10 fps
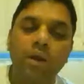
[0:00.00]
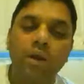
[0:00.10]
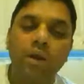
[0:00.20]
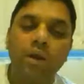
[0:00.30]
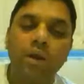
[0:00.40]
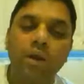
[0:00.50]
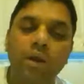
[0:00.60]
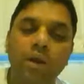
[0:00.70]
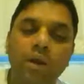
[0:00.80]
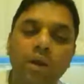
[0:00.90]
Have to
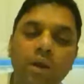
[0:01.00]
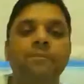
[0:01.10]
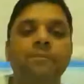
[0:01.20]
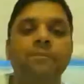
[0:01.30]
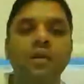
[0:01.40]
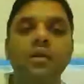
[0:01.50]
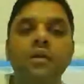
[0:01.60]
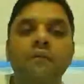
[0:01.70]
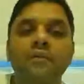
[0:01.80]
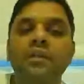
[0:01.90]
be removed away.
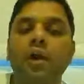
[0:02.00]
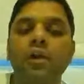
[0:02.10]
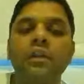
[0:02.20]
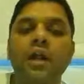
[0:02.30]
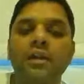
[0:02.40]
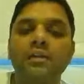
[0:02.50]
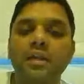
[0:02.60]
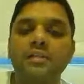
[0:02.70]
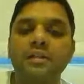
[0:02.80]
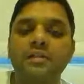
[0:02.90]
With all the
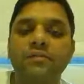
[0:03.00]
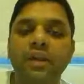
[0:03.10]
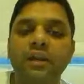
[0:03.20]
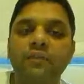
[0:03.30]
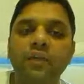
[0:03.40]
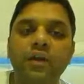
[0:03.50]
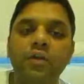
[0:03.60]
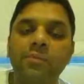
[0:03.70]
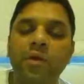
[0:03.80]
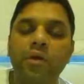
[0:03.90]
anarthas, it is very
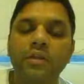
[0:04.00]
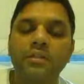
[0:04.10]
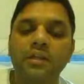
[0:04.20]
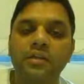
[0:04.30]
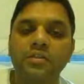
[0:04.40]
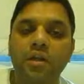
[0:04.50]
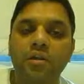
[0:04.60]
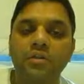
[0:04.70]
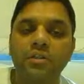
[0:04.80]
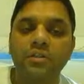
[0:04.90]
difficult to progress in
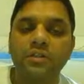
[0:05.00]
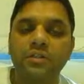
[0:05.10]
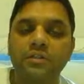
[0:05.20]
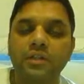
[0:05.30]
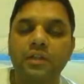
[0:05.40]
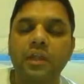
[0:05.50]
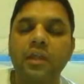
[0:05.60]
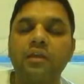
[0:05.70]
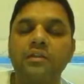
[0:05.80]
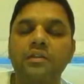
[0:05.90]
Krishna consciousness.
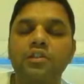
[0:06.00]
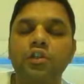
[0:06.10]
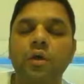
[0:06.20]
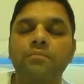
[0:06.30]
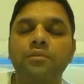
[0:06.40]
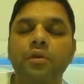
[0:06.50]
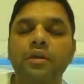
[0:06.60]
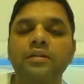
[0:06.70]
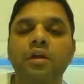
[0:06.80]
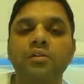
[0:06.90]
They
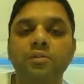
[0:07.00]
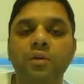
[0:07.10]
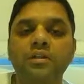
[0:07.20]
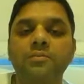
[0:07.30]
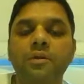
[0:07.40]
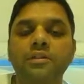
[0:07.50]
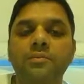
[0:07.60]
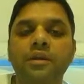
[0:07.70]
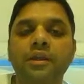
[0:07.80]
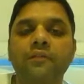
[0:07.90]
stop. So it is also a
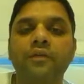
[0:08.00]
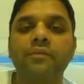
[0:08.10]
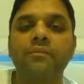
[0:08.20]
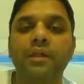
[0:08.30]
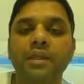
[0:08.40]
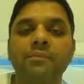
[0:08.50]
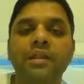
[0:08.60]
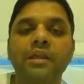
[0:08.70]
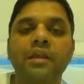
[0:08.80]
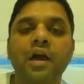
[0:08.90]
responsibility of a
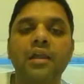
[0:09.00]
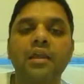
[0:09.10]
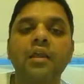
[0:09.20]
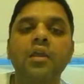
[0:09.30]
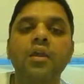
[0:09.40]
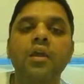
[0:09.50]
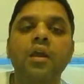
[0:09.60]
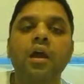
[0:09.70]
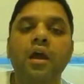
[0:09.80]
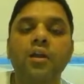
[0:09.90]
Madhyama Adhikari
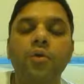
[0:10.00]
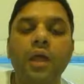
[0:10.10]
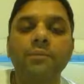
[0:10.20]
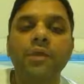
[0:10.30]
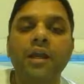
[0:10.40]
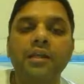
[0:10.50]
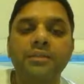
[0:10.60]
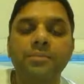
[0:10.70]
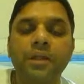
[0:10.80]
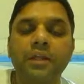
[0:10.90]
to help the
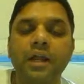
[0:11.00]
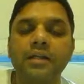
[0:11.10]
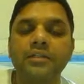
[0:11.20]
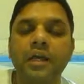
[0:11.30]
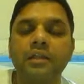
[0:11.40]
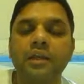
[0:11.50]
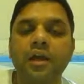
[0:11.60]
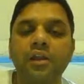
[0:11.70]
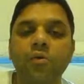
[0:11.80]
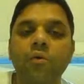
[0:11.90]

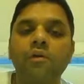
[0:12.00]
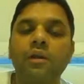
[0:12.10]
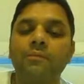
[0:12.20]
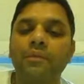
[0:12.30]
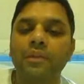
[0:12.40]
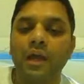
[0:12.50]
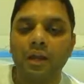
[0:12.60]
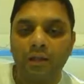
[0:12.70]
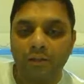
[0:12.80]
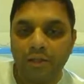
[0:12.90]
Kanishka Adhikari
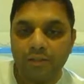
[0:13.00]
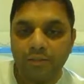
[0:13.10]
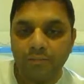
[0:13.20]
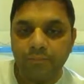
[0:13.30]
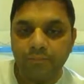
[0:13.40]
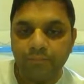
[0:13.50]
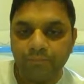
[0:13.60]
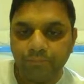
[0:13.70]
overcome the anarthas.